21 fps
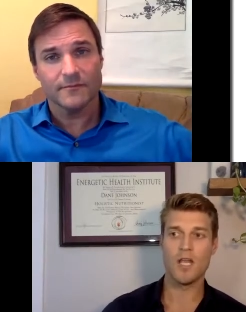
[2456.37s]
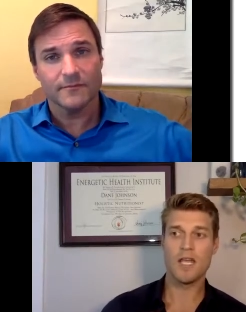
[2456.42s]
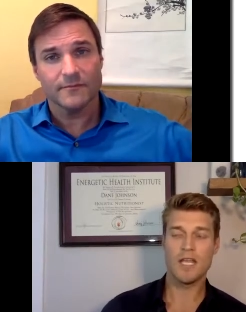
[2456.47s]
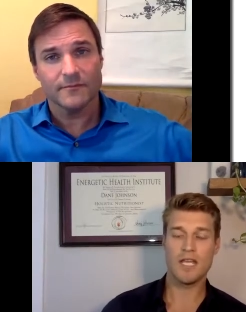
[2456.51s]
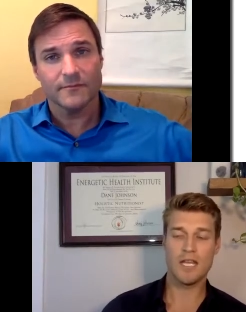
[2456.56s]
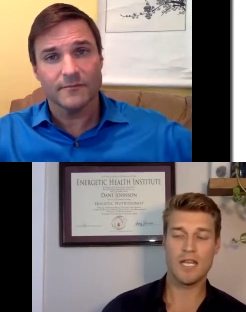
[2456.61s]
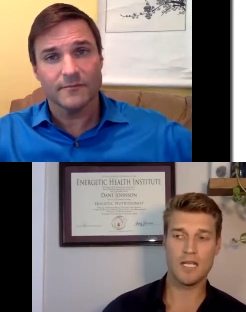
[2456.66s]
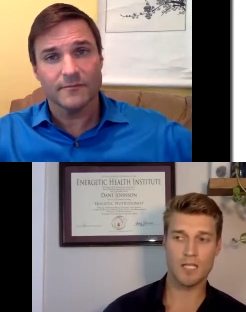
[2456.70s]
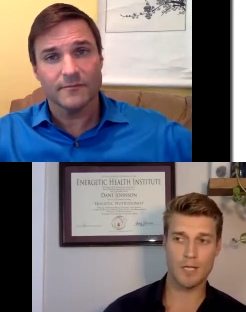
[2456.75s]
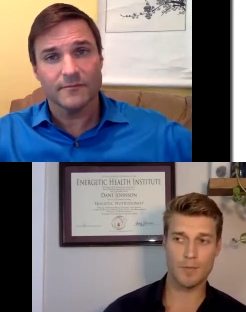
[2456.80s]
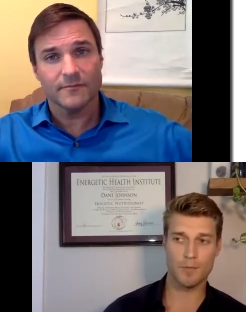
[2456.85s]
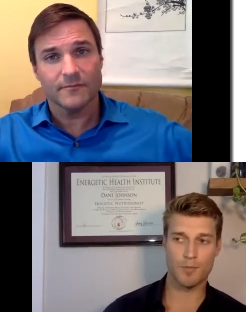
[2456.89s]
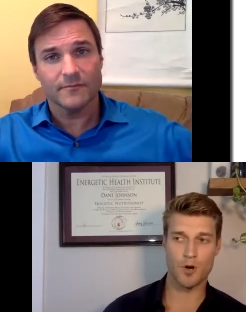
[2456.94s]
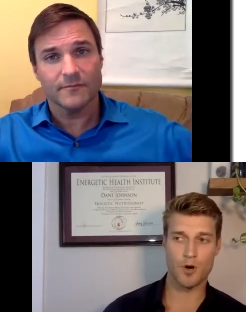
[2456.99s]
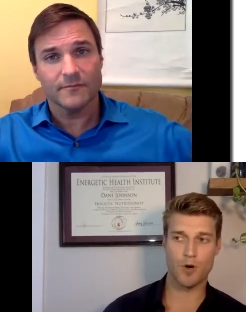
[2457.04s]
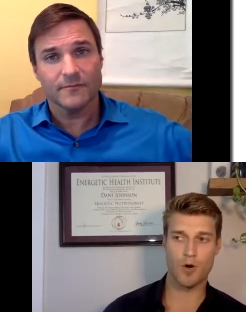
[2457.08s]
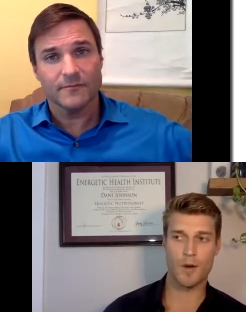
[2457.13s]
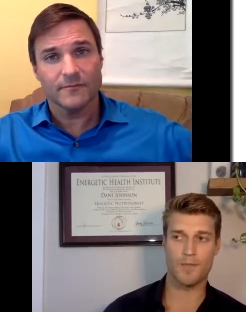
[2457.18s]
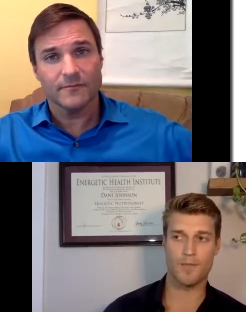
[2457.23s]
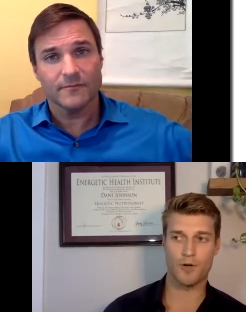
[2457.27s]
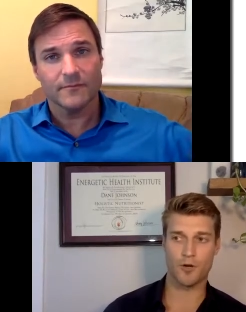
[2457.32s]
Speaker 1: healing
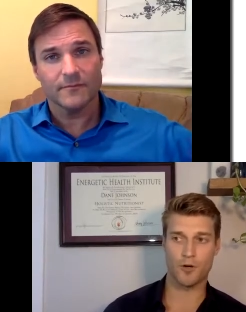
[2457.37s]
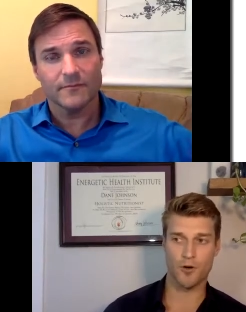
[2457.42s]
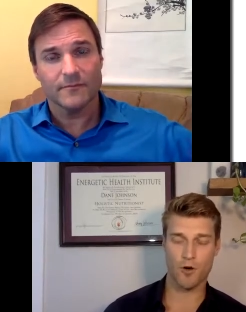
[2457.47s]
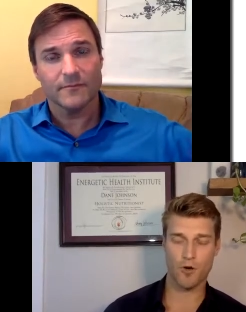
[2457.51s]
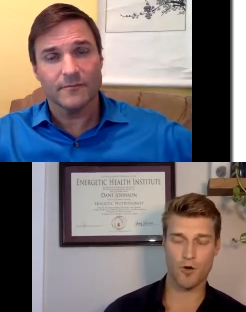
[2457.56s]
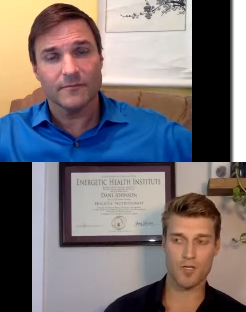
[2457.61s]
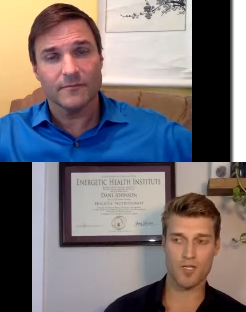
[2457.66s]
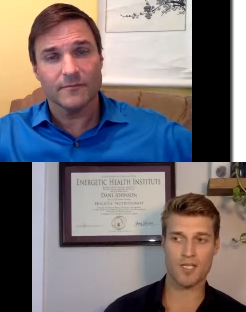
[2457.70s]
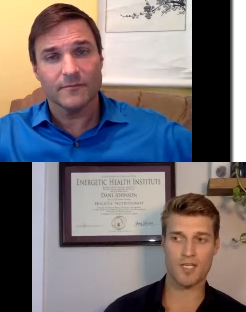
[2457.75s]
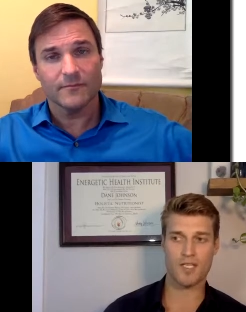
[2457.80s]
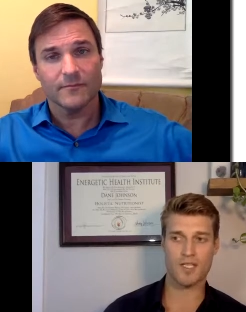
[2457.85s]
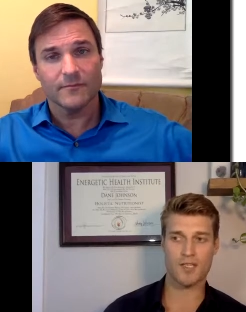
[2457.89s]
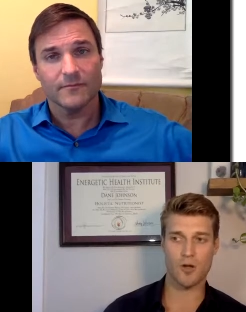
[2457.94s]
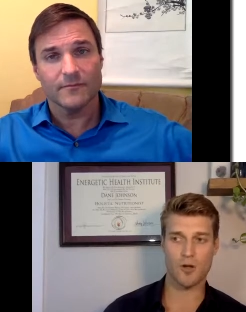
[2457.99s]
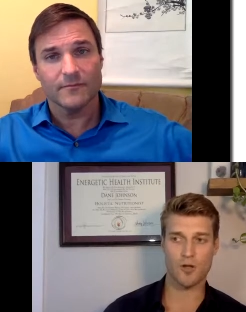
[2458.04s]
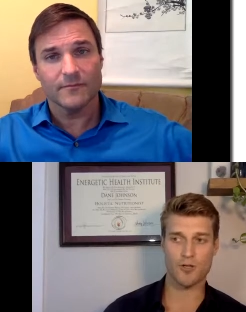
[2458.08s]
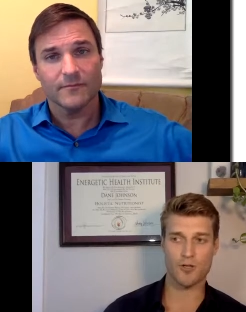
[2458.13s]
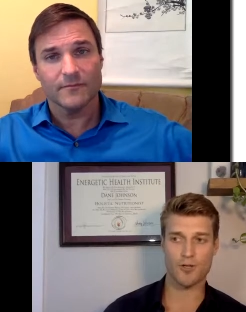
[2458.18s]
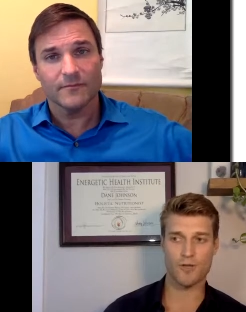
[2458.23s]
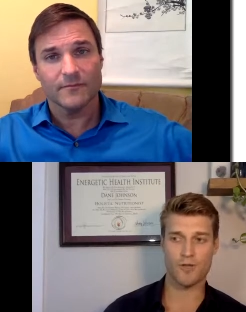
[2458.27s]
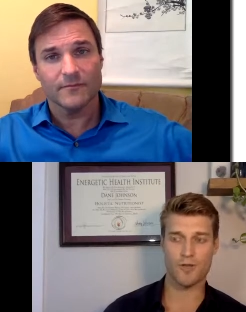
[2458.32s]
program for crohn's disease and
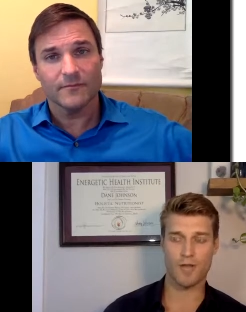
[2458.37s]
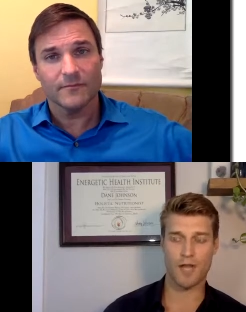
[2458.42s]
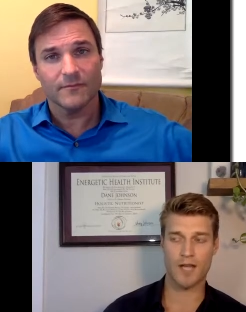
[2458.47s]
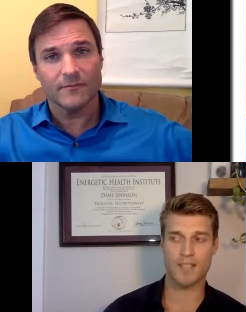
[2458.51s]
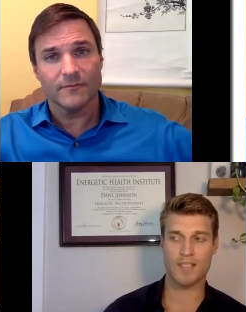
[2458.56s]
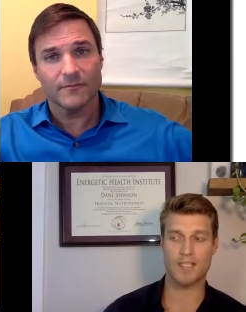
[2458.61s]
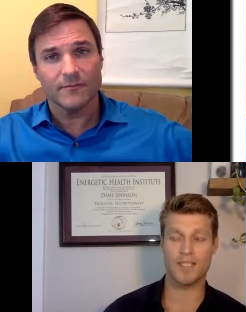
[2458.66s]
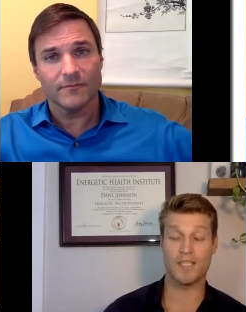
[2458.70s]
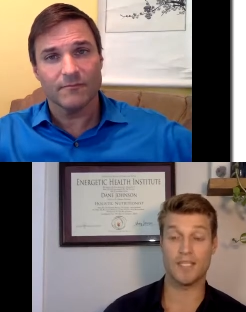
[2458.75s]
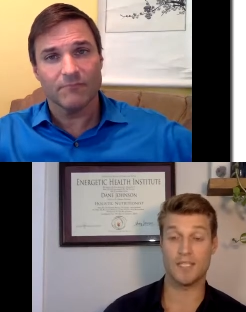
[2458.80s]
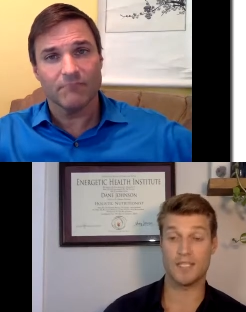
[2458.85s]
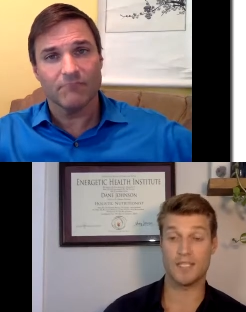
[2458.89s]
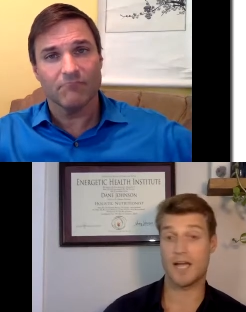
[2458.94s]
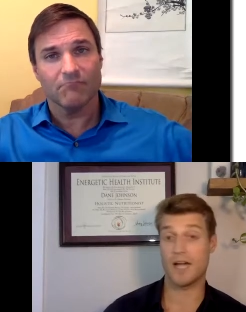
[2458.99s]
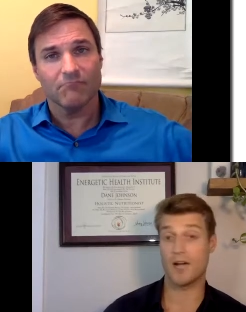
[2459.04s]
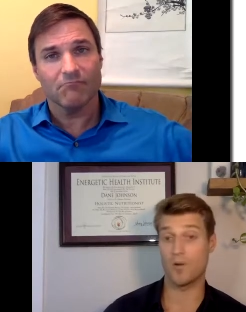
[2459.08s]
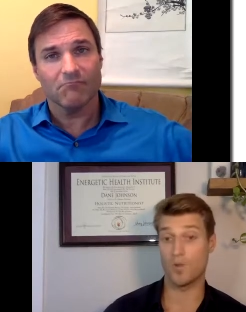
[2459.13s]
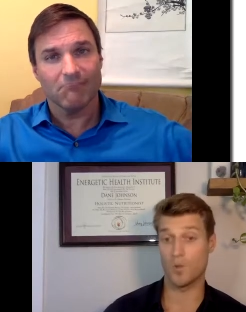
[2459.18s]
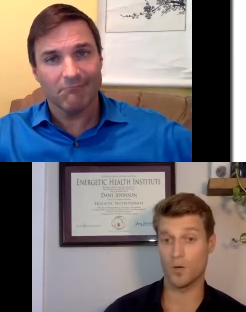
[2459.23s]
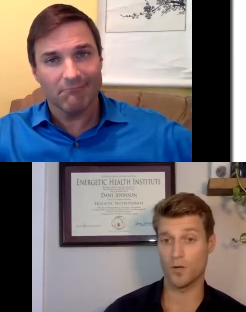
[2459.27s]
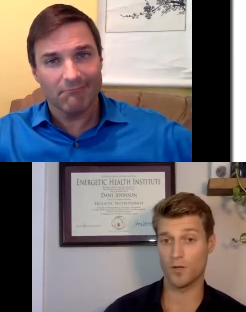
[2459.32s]
ulcerative colitis in the
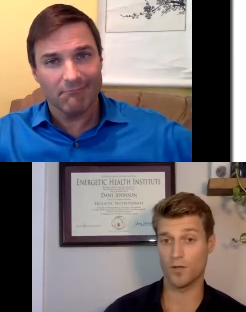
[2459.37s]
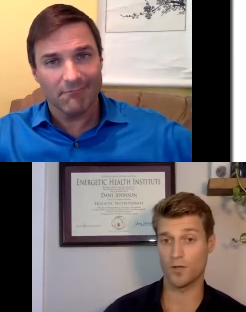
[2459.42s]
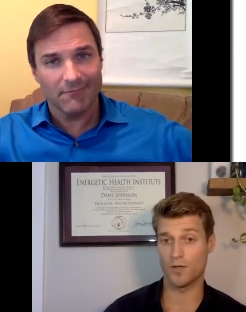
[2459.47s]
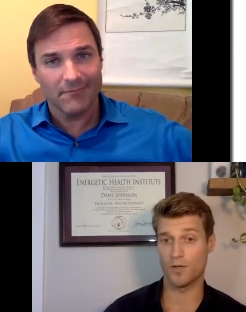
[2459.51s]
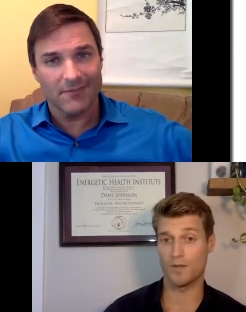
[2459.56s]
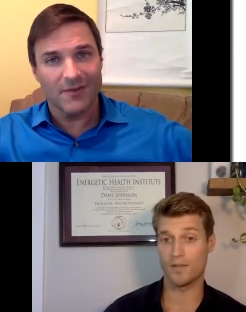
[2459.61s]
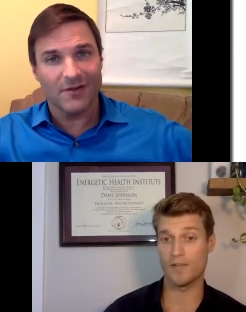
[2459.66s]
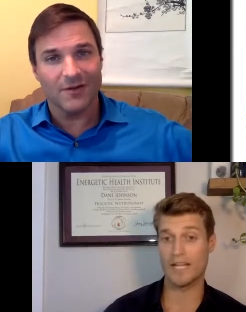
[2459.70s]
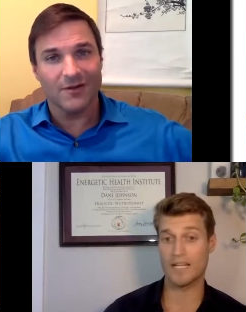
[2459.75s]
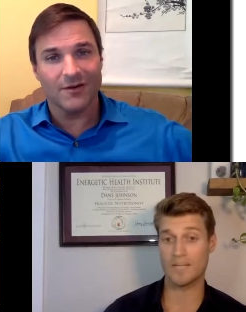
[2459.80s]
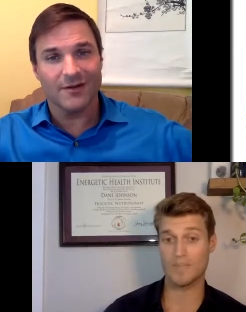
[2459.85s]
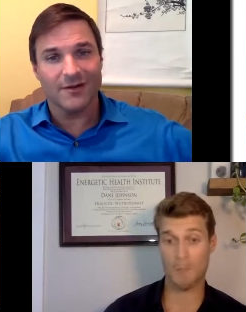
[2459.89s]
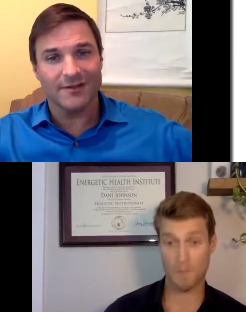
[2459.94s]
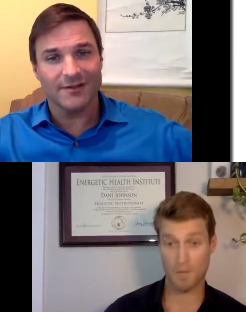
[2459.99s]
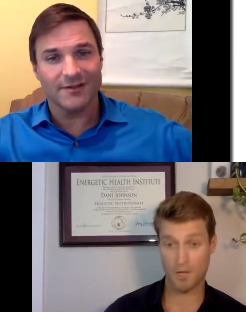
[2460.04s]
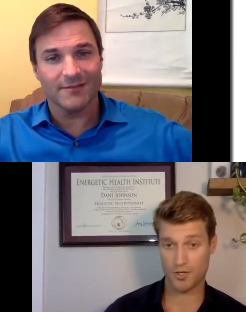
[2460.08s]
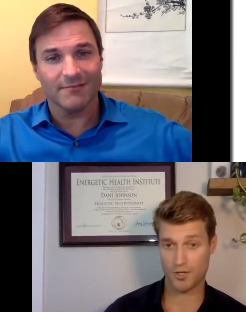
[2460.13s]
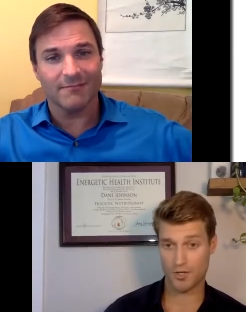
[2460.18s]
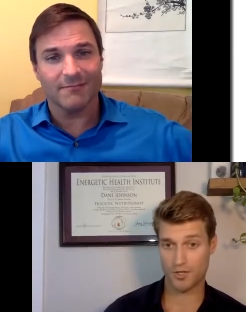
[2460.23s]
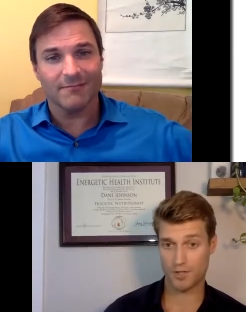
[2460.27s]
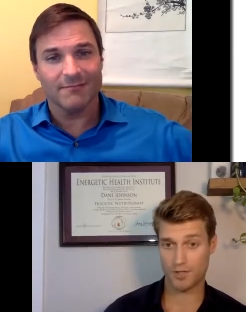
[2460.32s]
entire world that's my
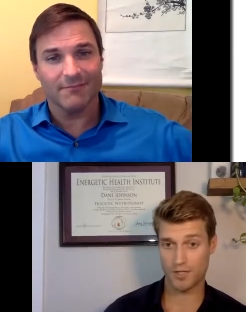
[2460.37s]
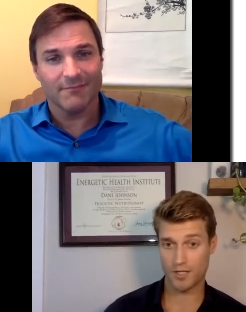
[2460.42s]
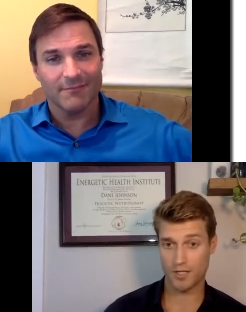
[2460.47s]
mission